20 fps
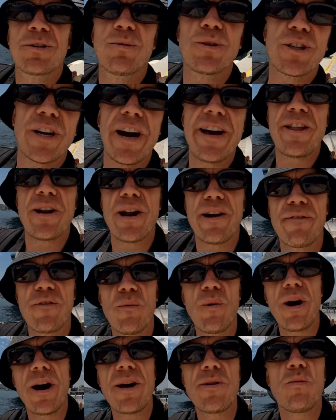What's going on,
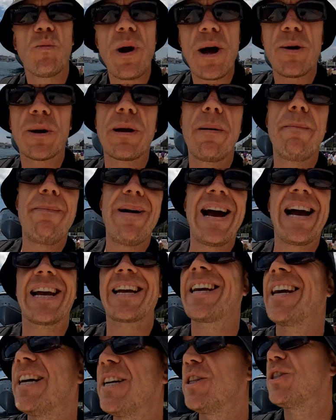everyone? Welcome
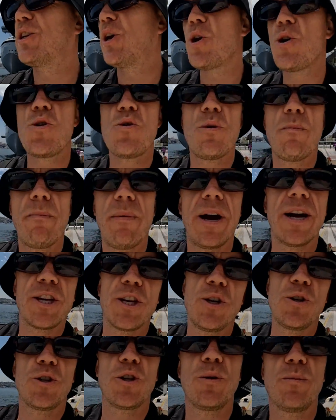back to my
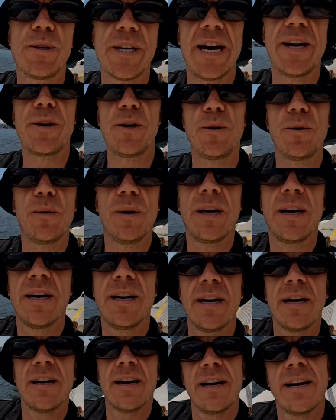YouTube channel.
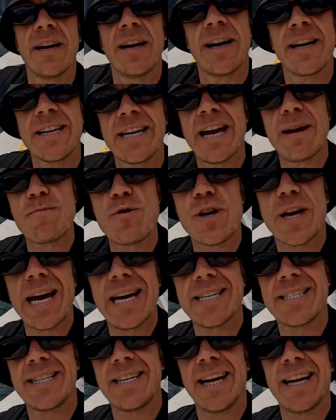And yep, you
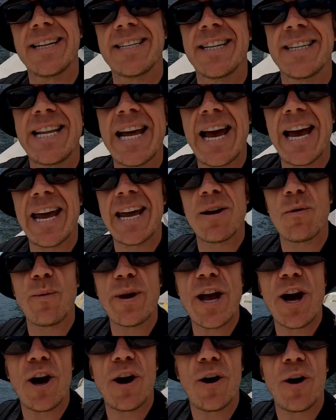guessed it, today
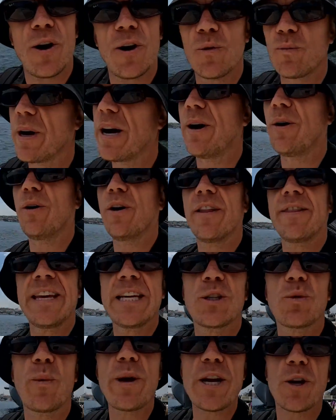we are on, well,
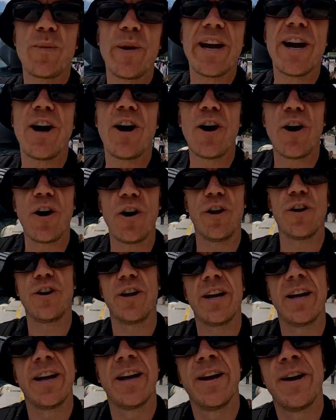this week we are
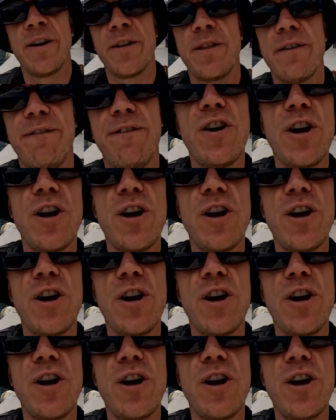on the